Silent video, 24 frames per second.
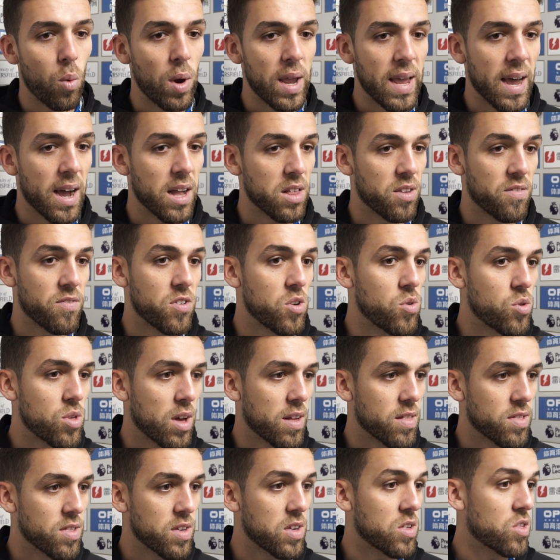We had a few
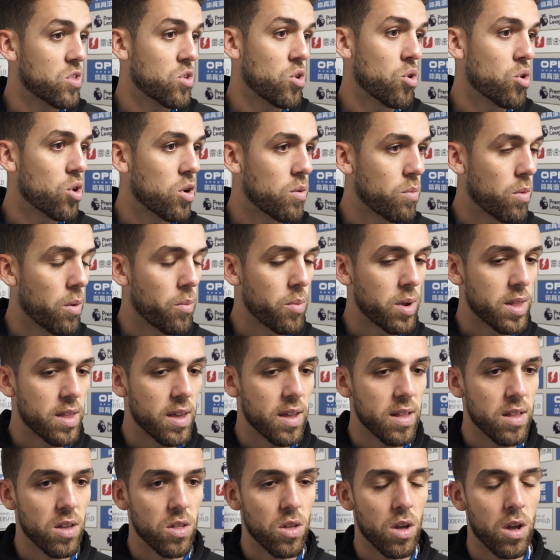chances, took them when we
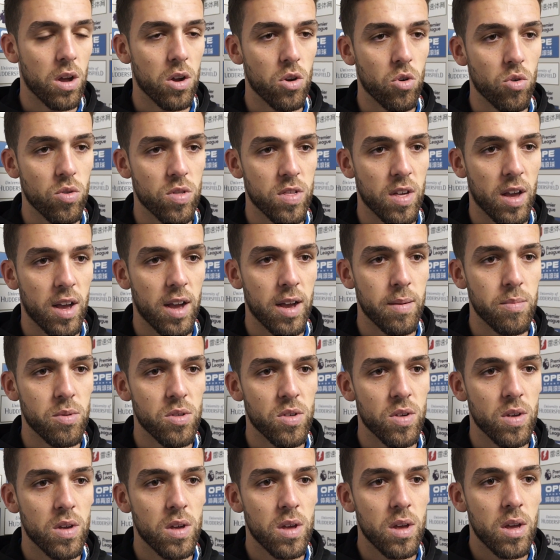did at good
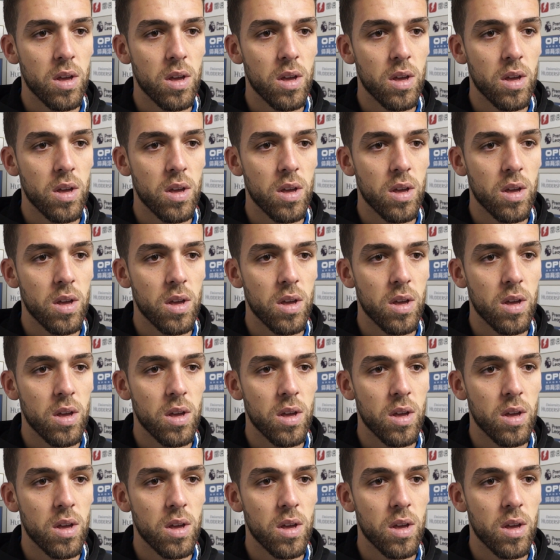times.